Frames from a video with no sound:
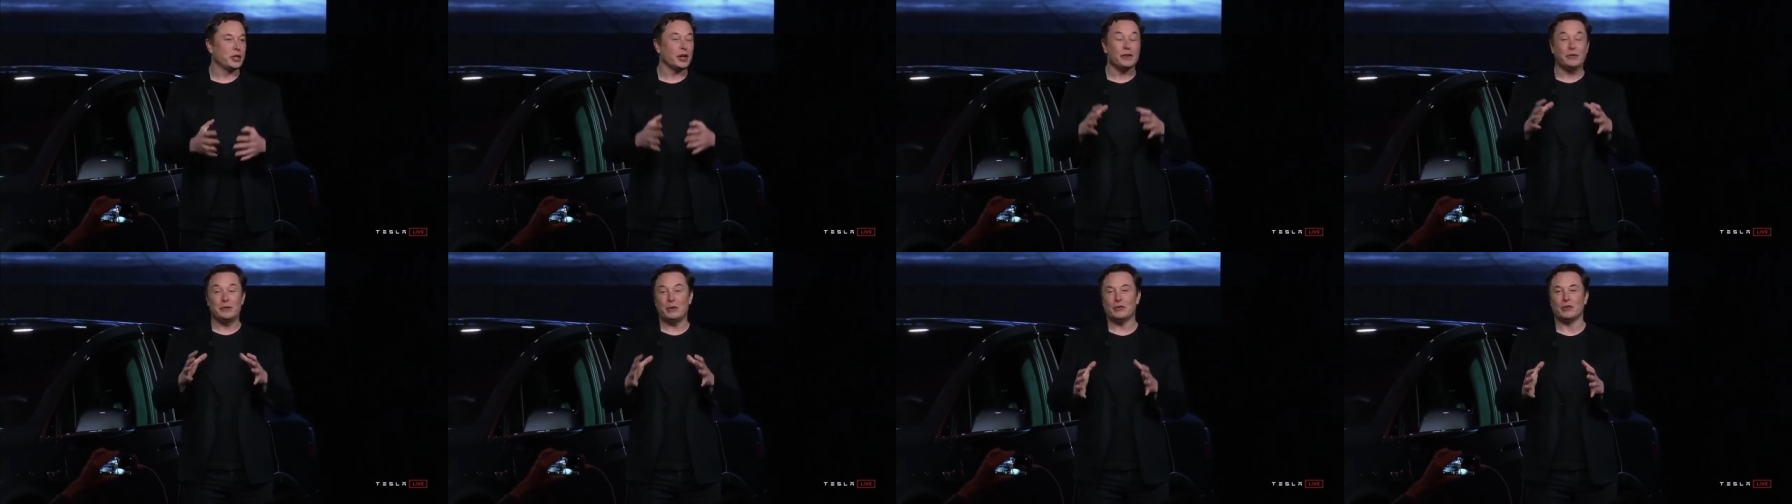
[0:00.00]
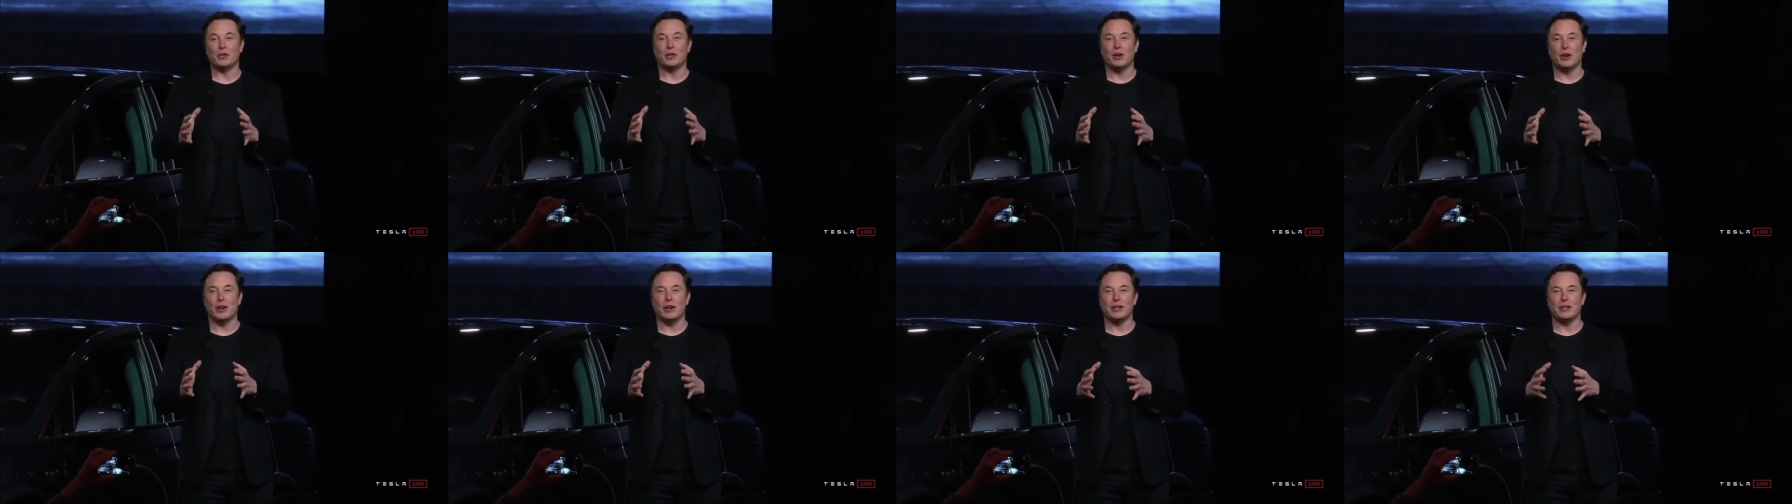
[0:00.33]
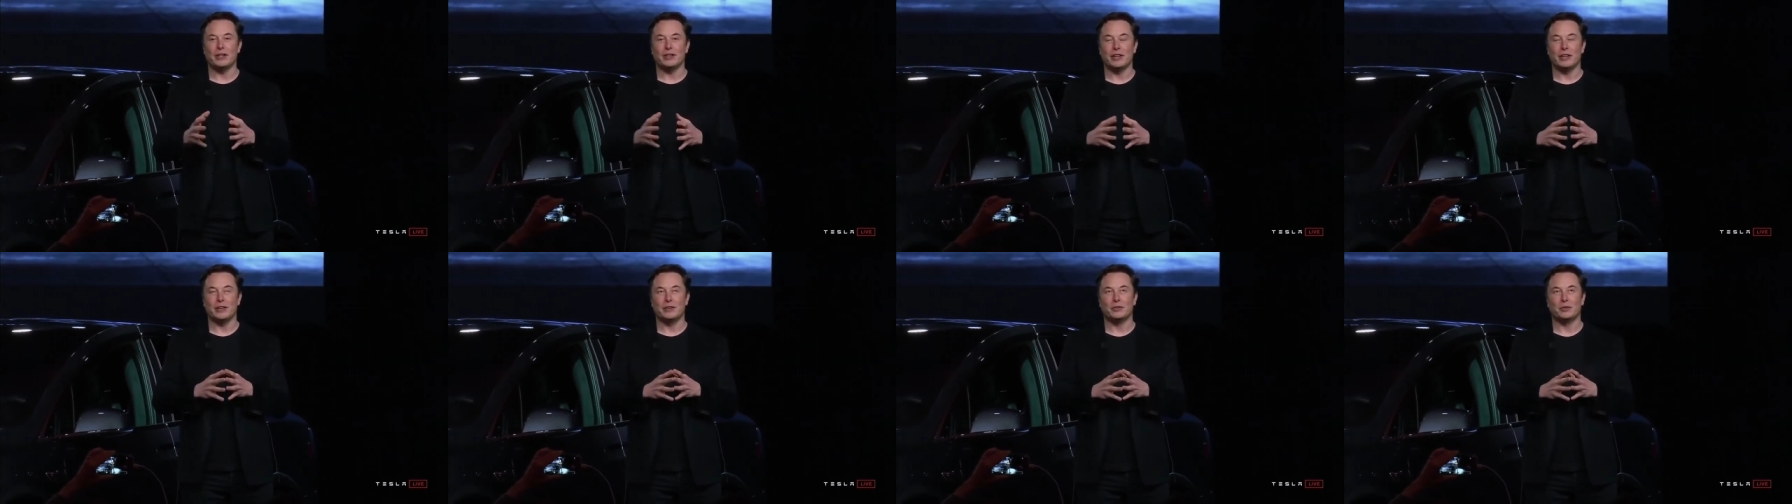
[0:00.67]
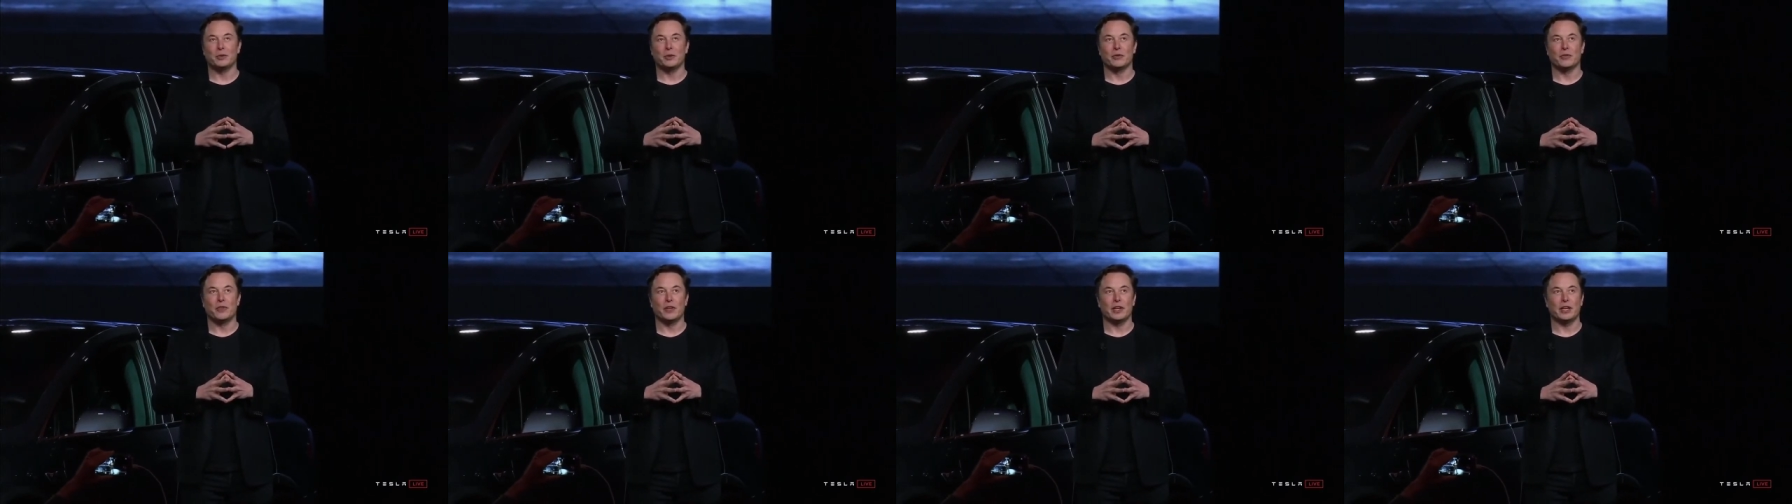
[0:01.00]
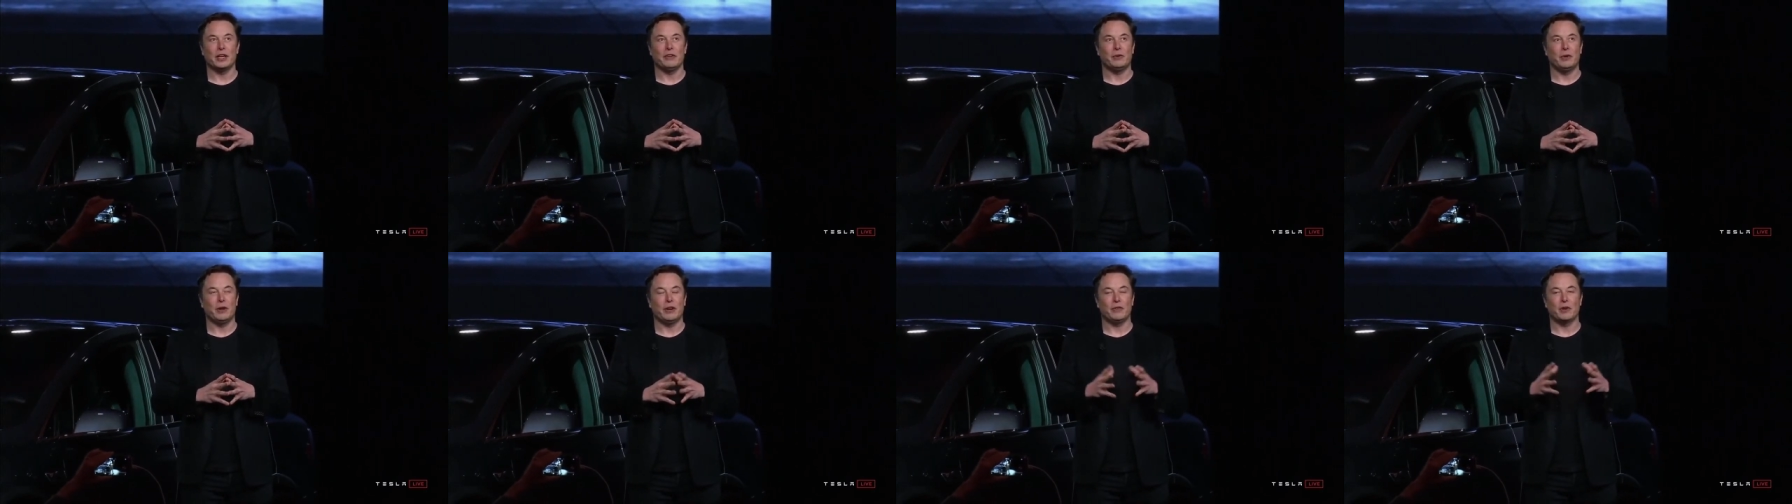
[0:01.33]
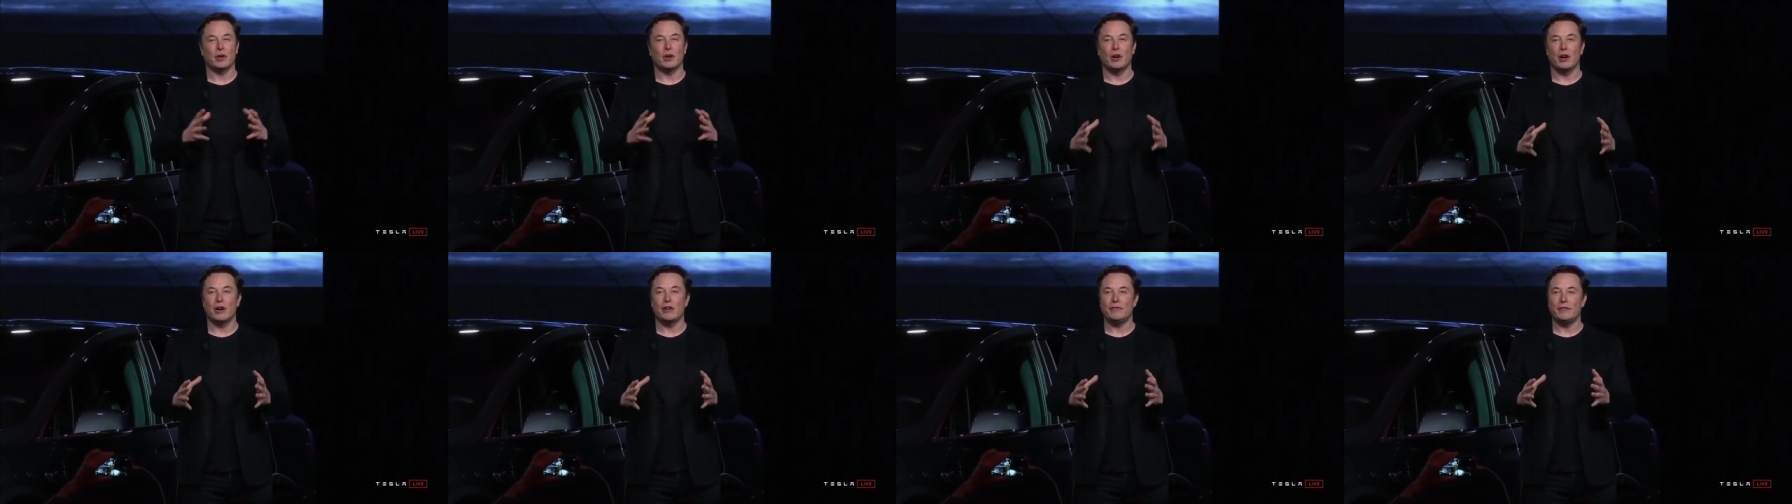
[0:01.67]
Now, if you have a car, they sort of think, if you have
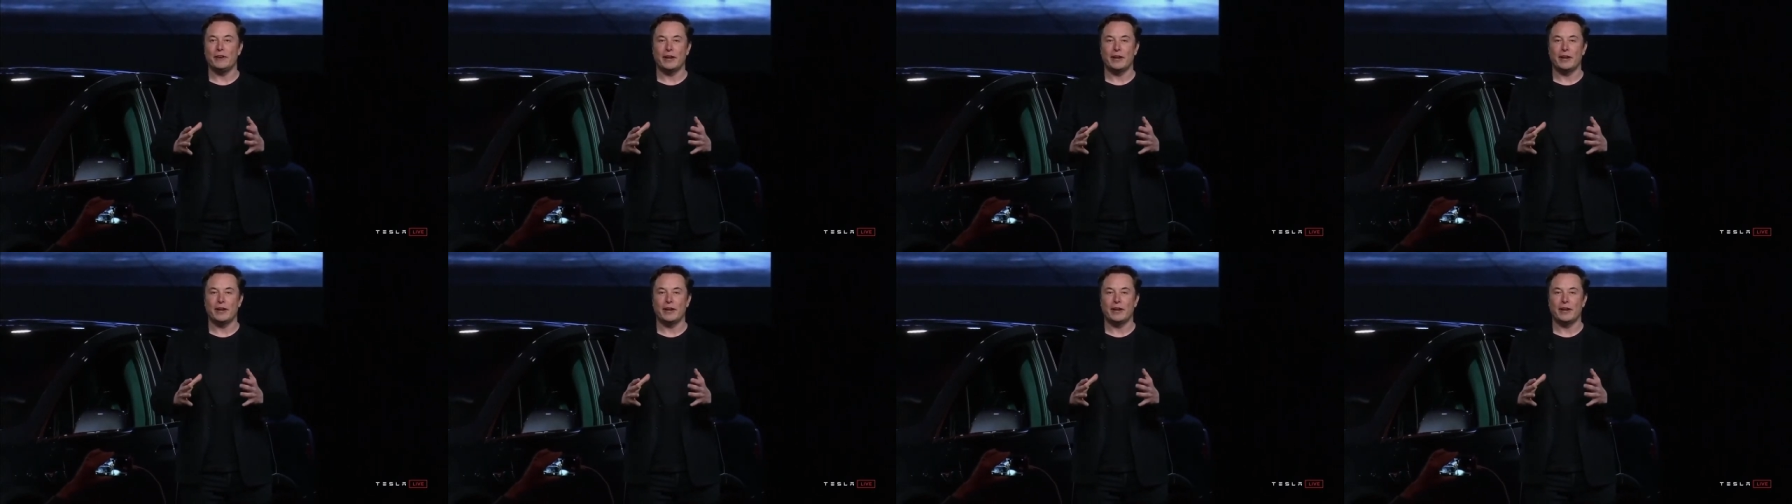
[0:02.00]
a car